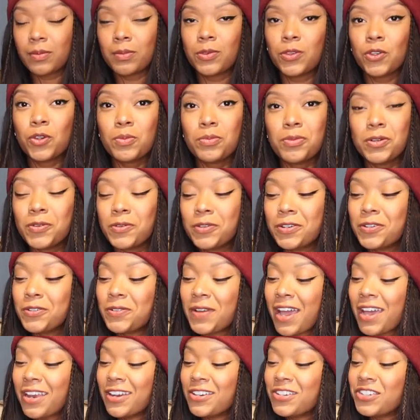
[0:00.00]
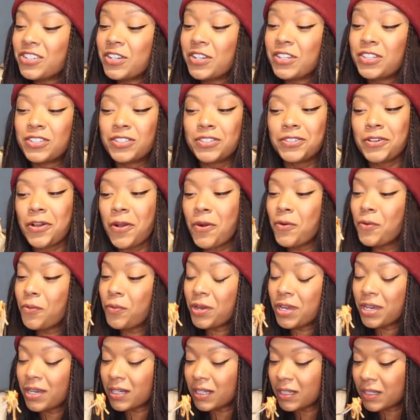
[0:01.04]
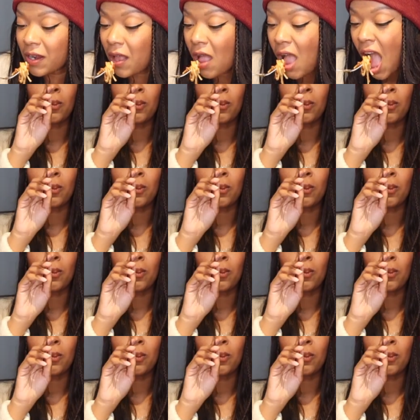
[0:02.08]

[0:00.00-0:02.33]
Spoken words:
New moon, new energy. So weird.